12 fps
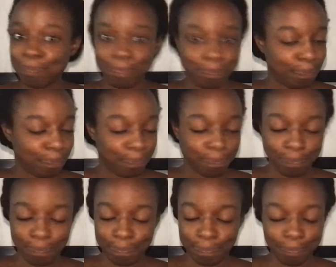
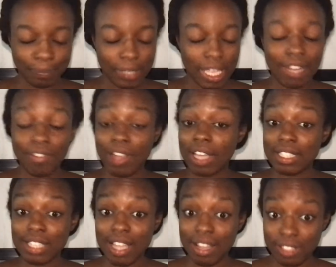and if I
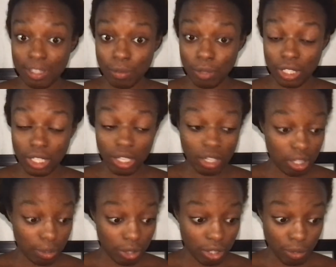didn't have someone, thank God there
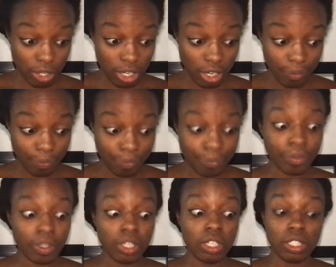was someone here.
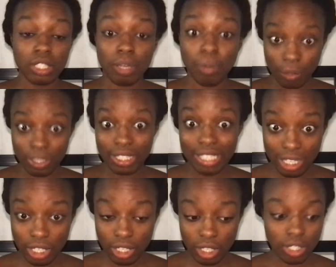Someone was
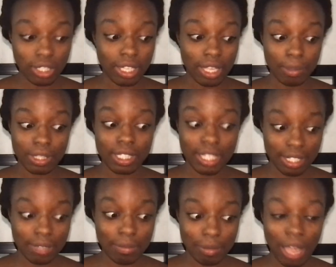here to be able to
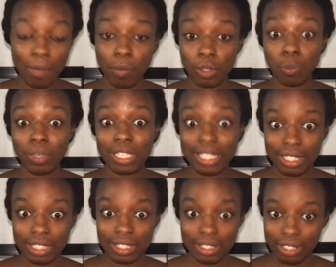and was willing,
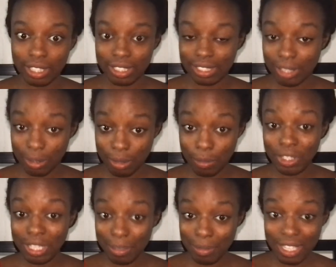because someone
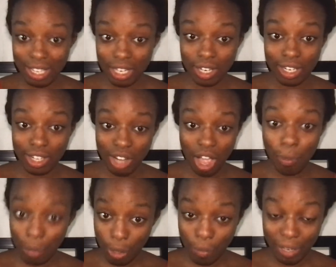can be here and not
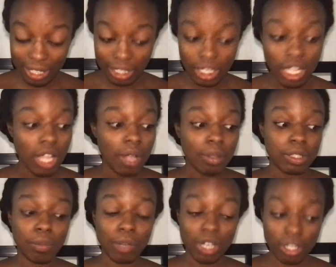be willing.
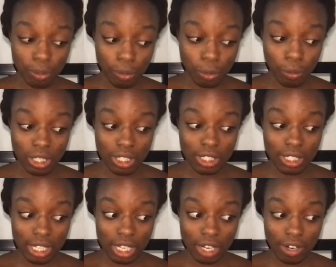Someone else was willing to
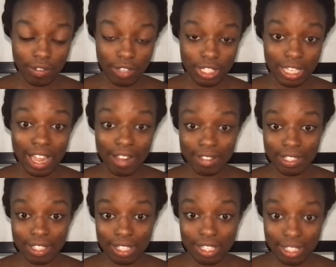take care of it. After
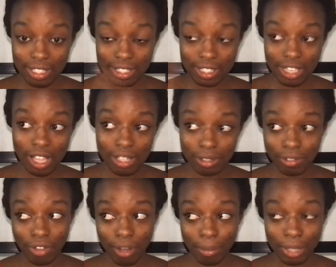the child
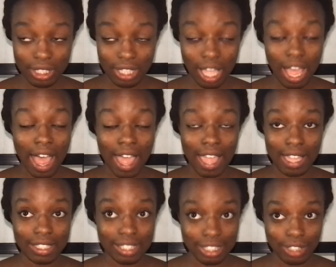vomit, I
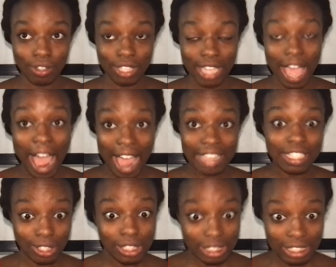literally had
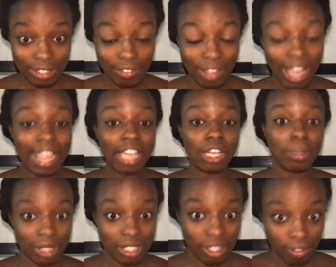to leave and end up
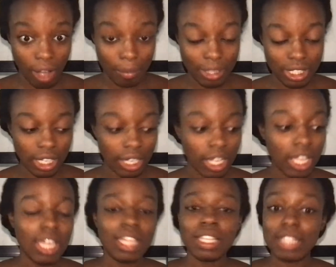still vomiting.
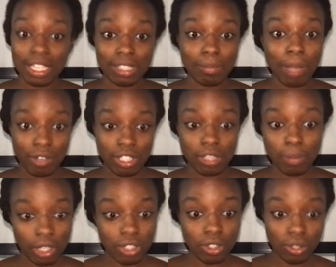That's my
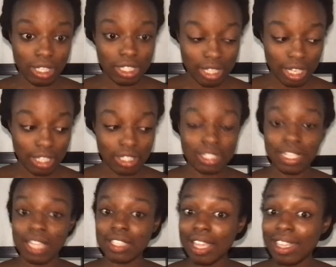response to these things.
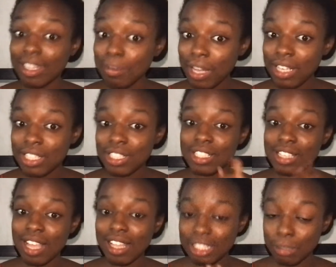Yes, I can manage a
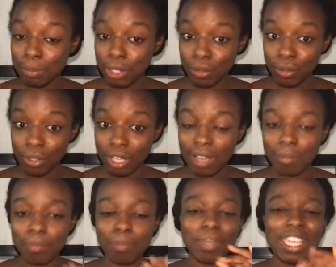child's puke, a
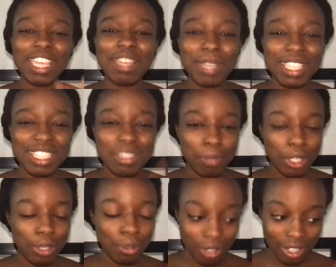baby's
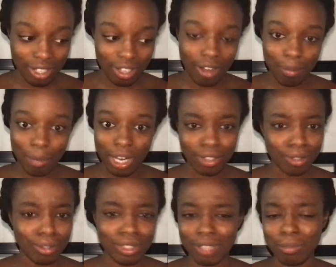puke on my
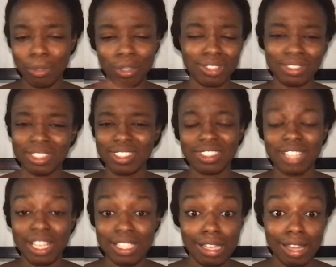clothes and more.
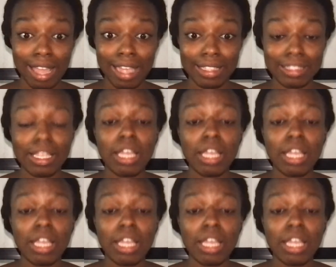That's light.